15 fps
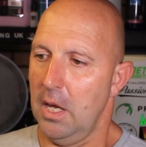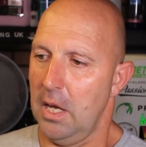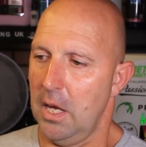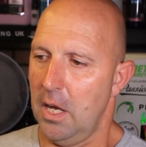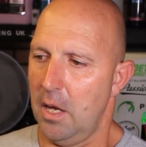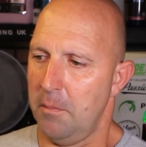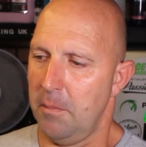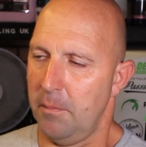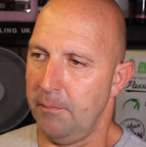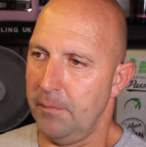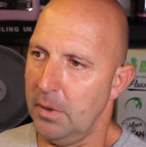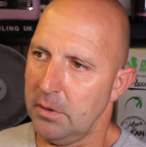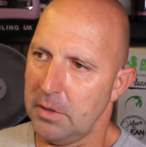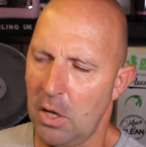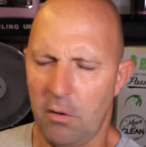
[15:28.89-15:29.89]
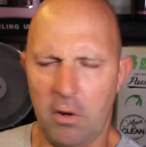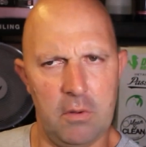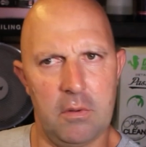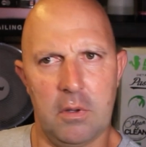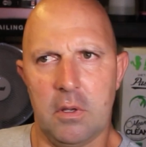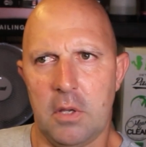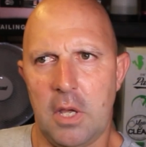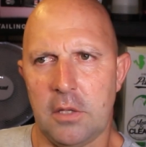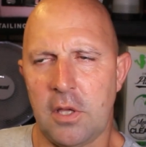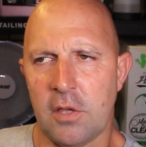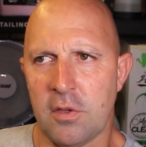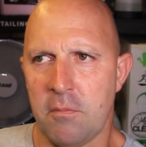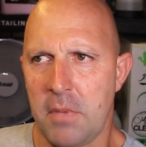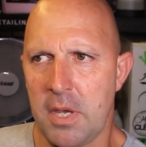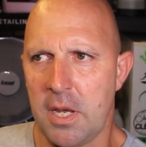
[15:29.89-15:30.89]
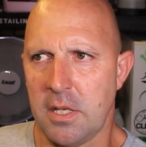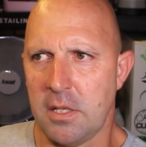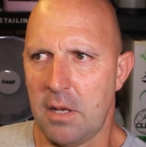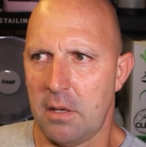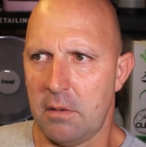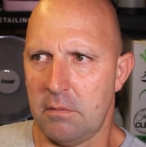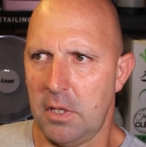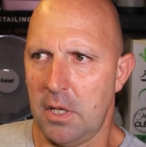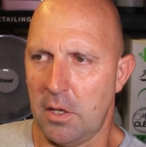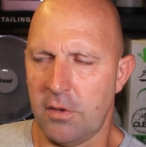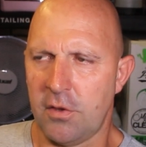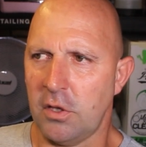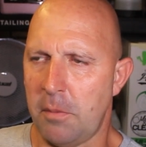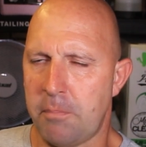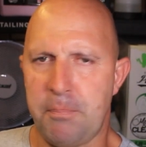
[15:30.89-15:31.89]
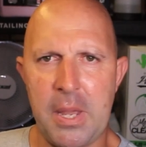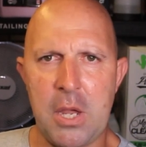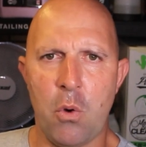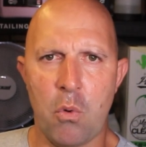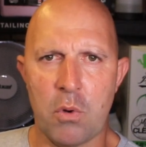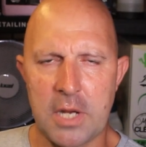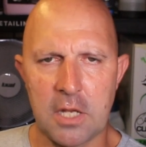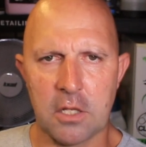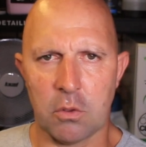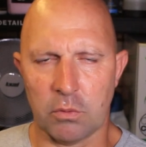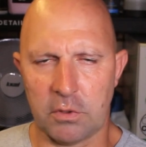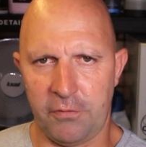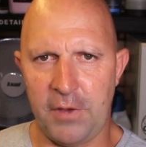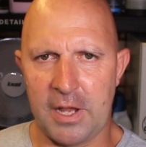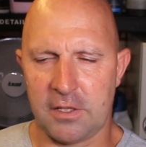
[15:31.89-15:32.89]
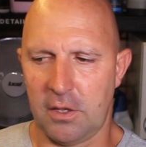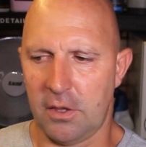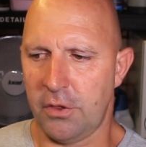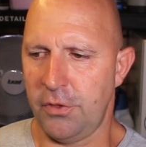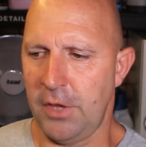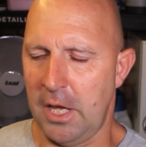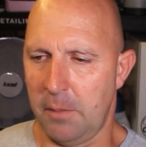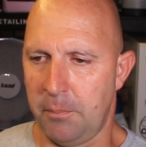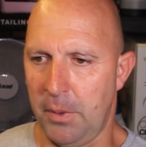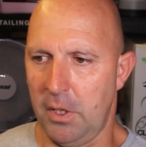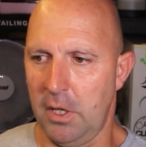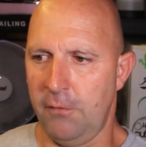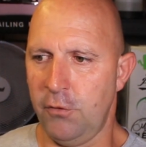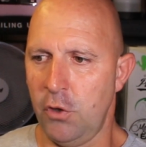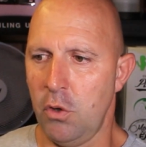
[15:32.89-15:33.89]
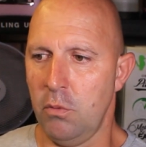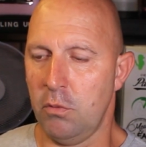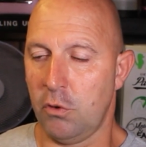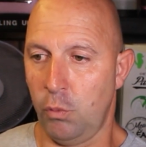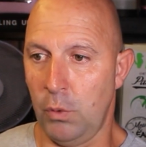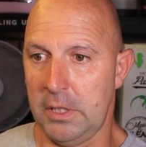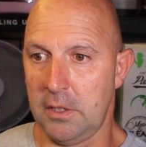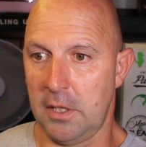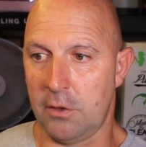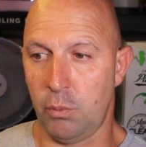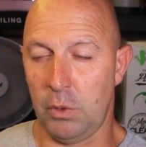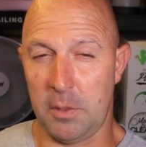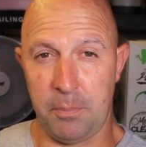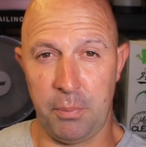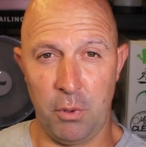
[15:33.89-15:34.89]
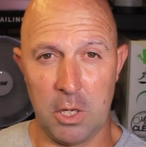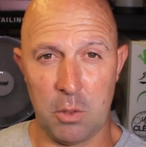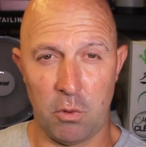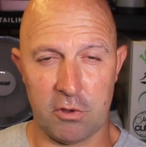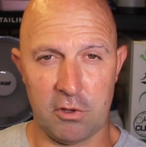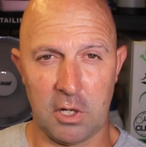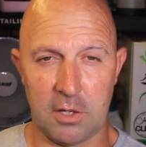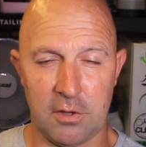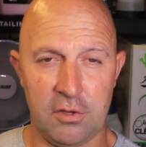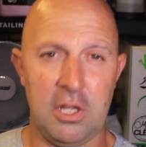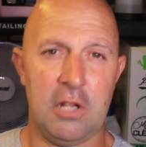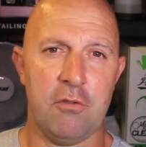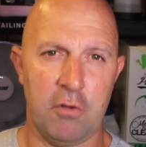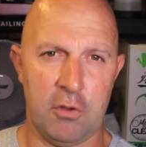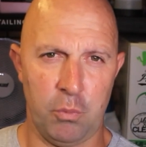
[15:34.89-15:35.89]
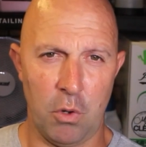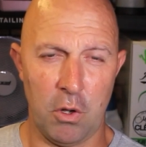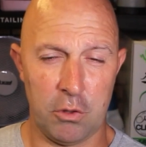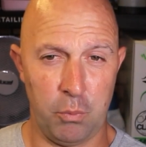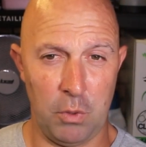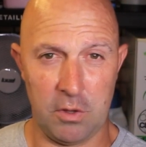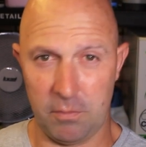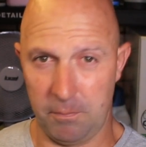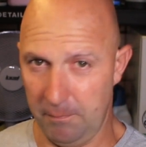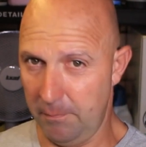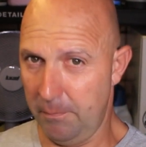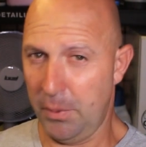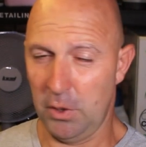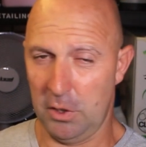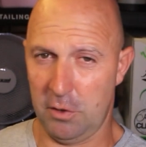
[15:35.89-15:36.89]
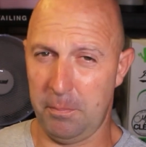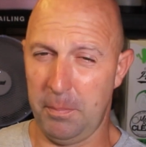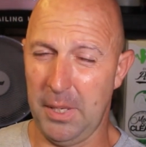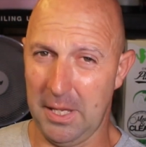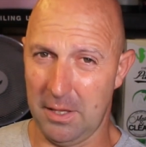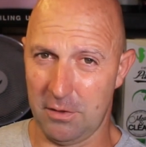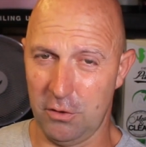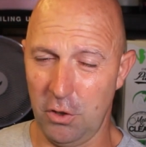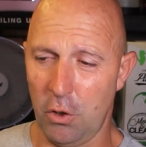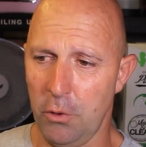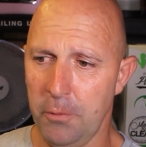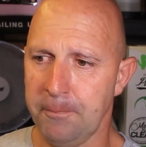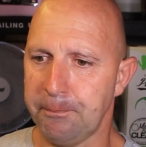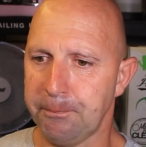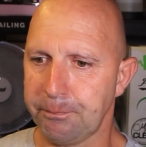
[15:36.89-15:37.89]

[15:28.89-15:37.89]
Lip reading: Now, it doesn't mean, you know, it's not the be-all and end-all, the fact it's thick, but if you twin this with a pre-wash like a citrus wash, which polished pigs do,